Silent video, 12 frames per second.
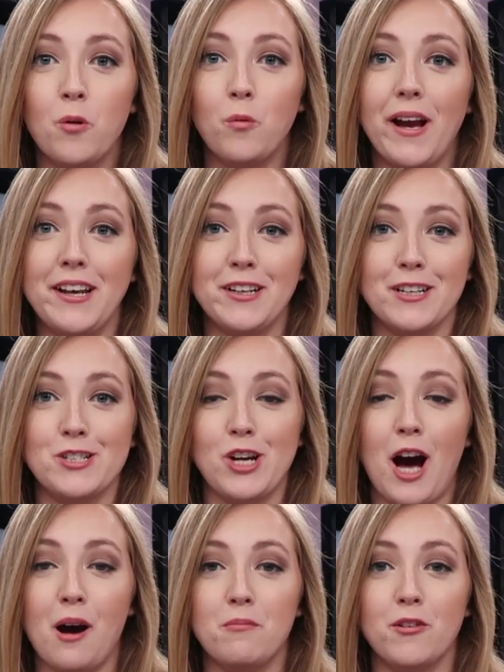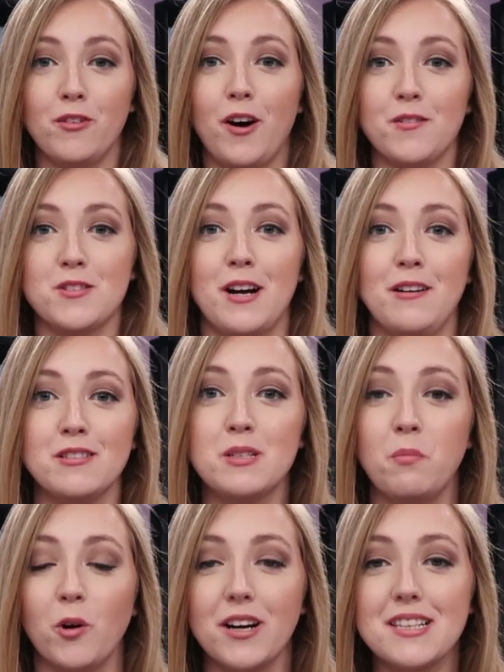when your job revolves around
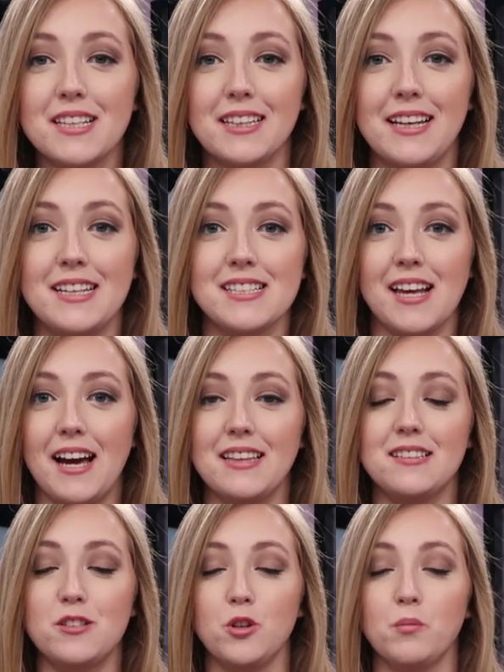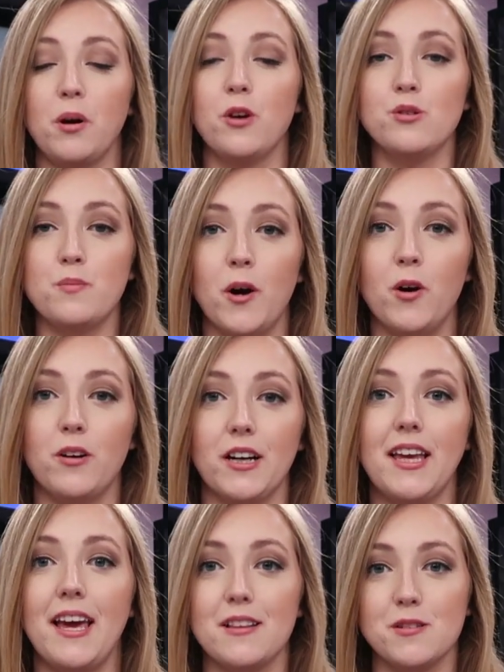sports and they decide to postpone or
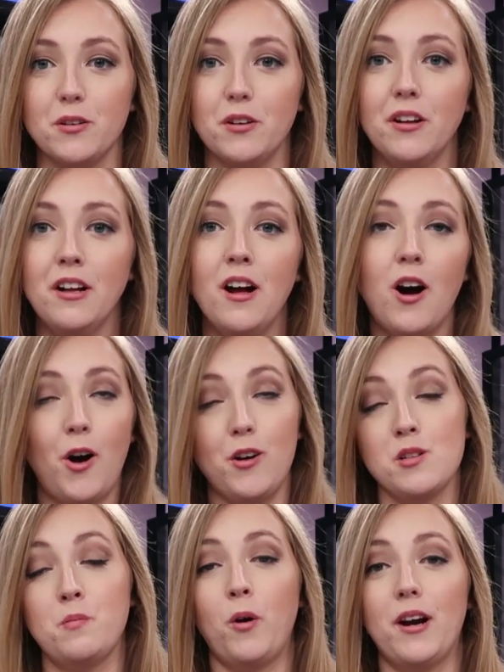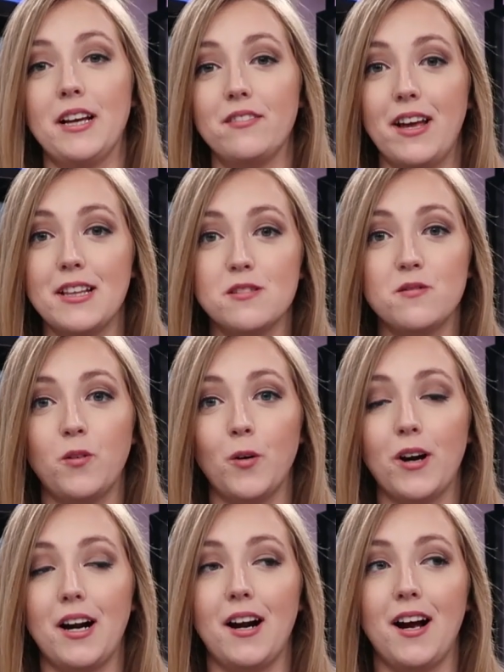cancel all sporting events
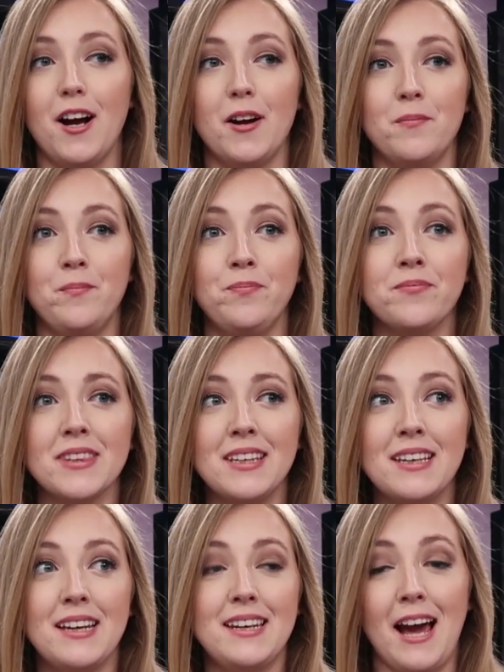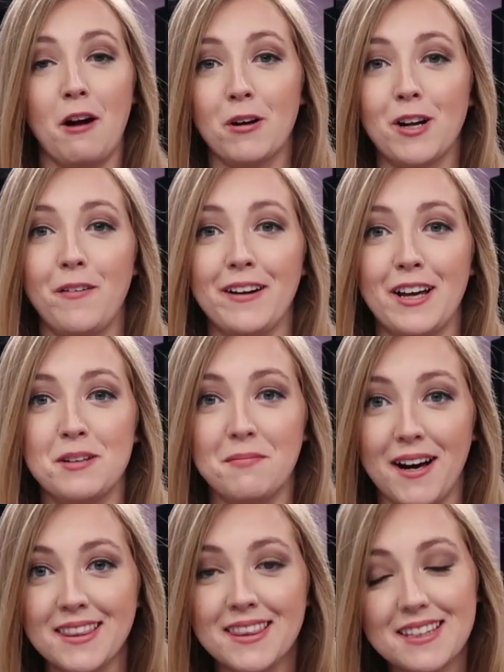for now we're going on a
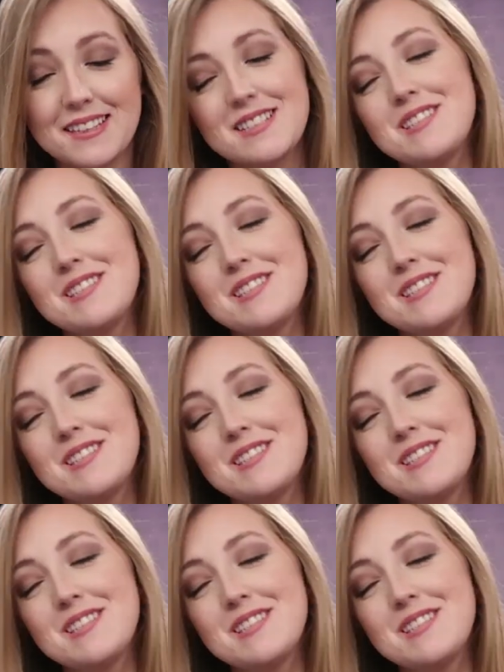month.